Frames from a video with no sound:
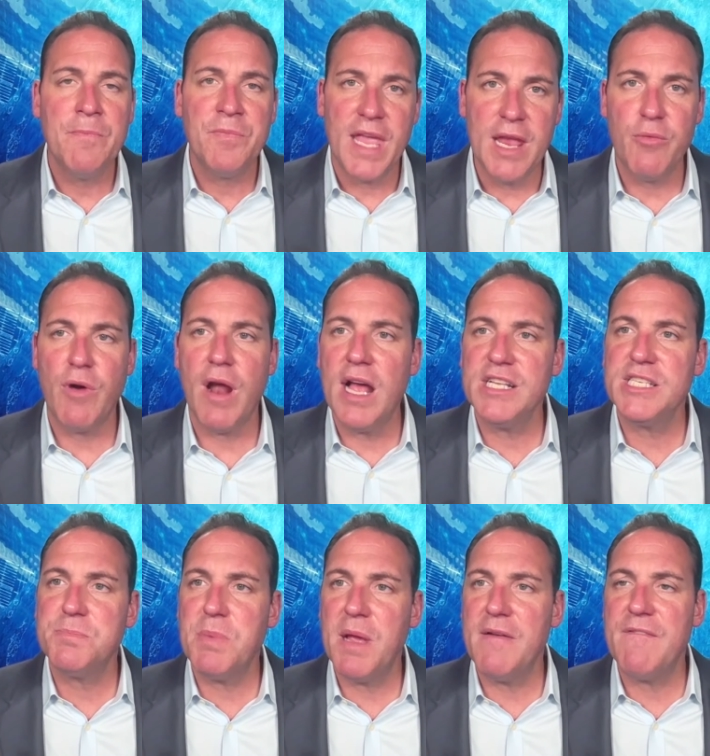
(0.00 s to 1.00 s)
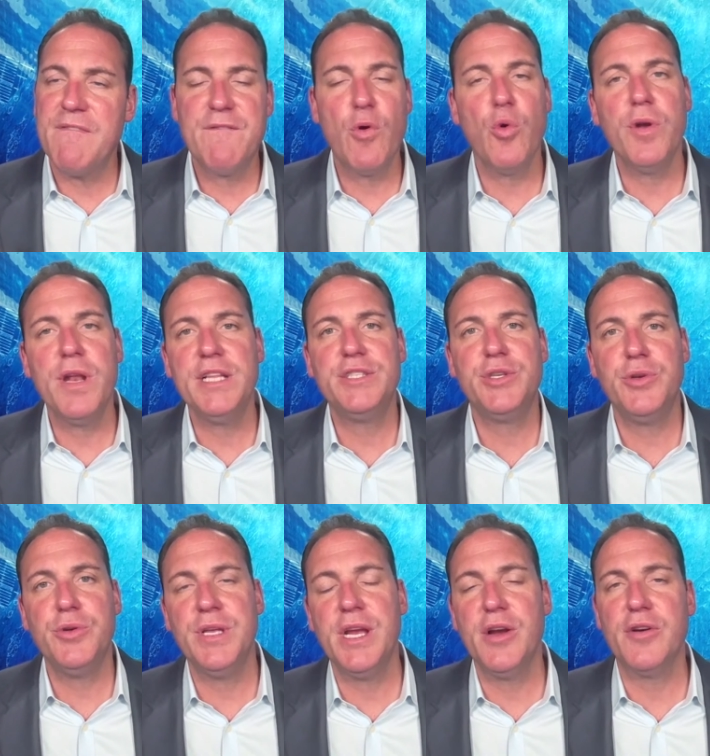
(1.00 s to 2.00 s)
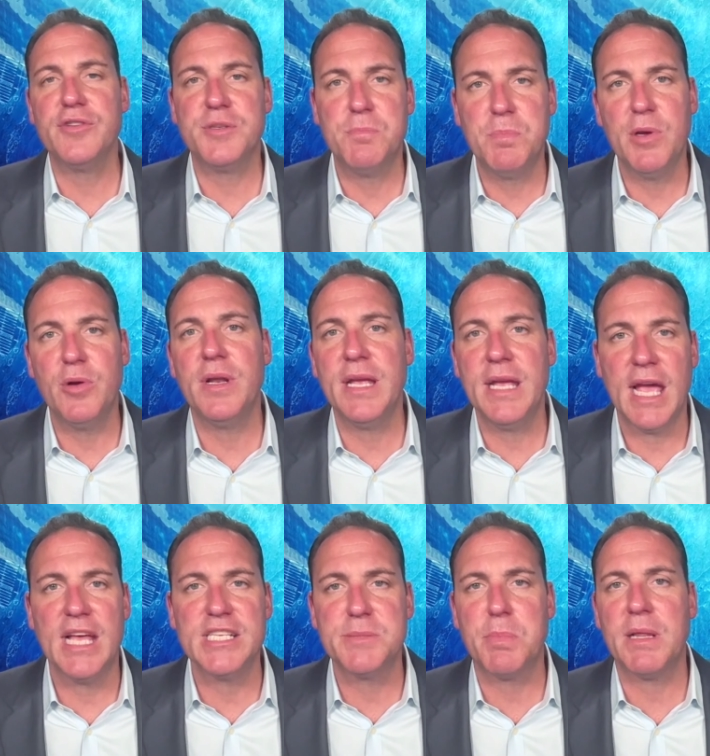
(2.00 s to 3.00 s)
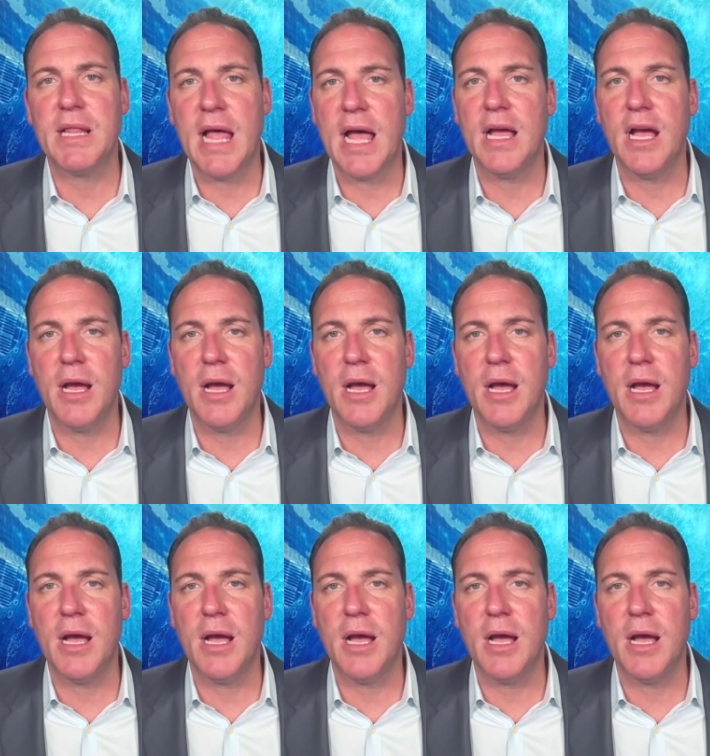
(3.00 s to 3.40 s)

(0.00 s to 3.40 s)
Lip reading: Iran spent 42 years building Hezbollah